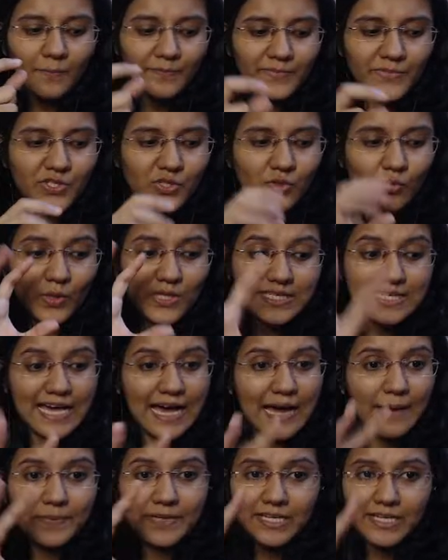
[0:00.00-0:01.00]
So what's
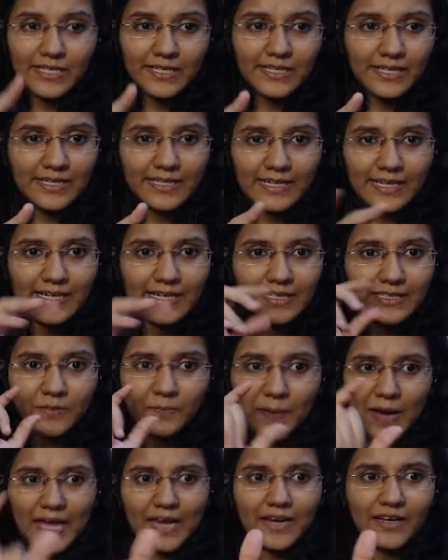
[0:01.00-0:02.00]
happening in like the
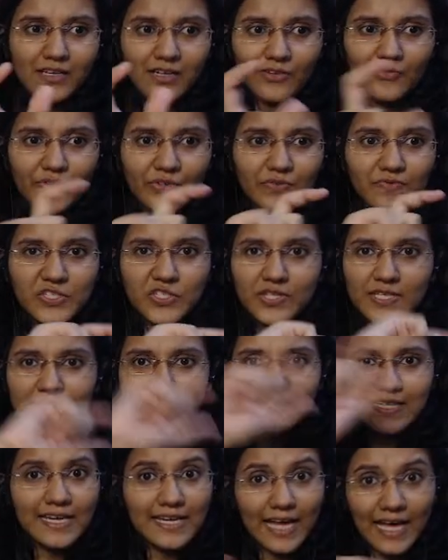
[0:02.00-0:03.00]
paragraph in which this
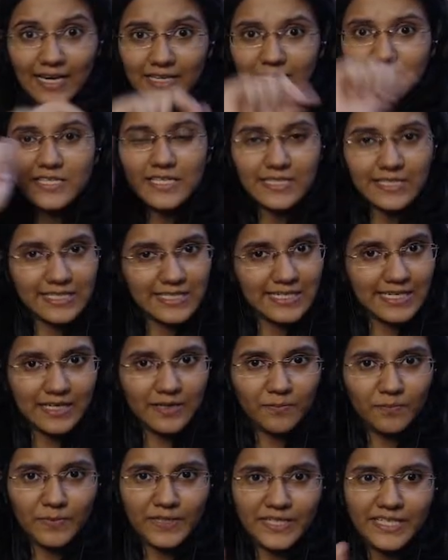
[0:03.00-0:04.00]
analogy is
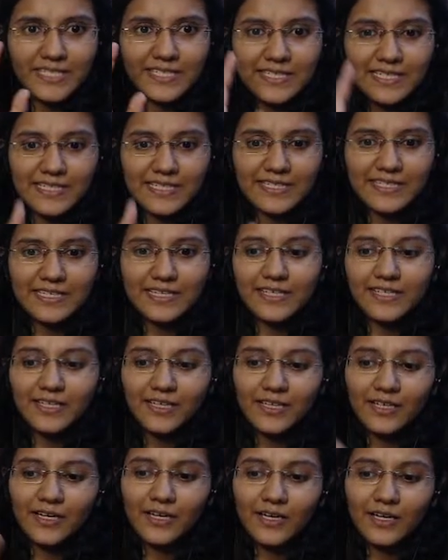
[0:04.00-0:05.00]
taking place is that
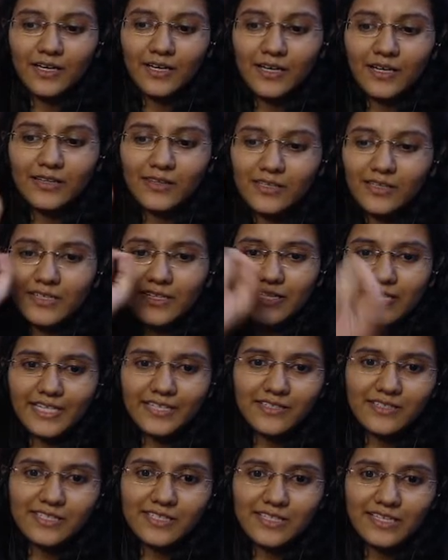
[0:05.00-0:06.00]
the
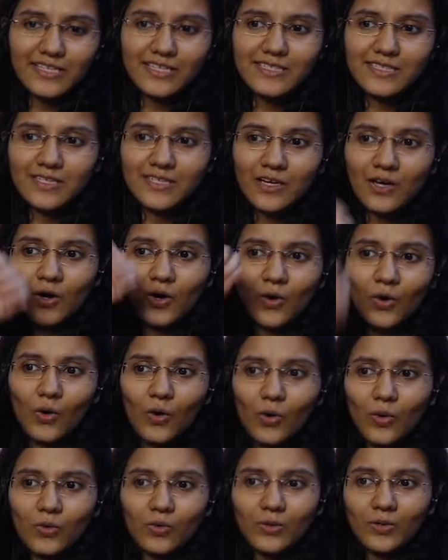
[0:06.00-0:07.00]
narrator says
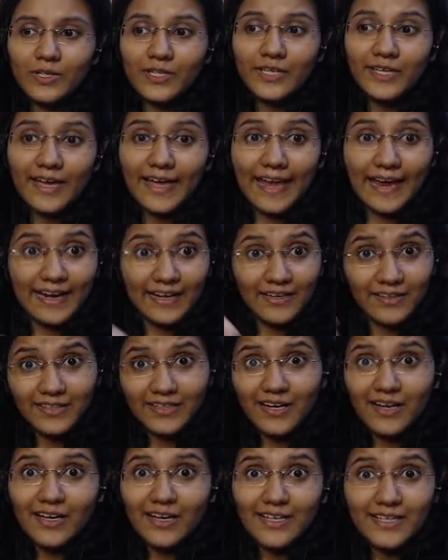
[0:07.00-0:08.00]
Oh,
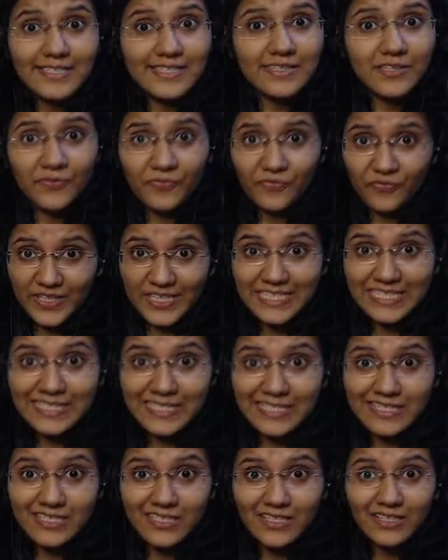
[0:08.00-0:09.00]
India is the
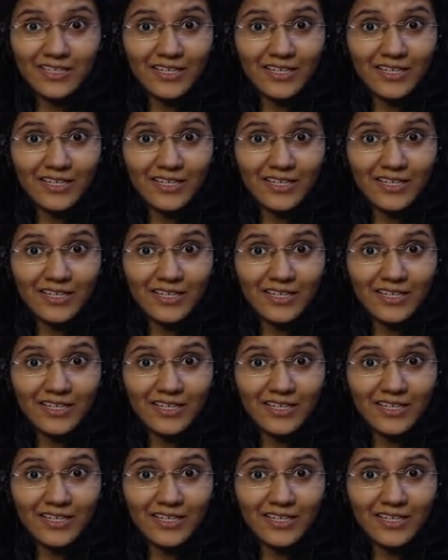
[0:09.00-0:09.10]
feast.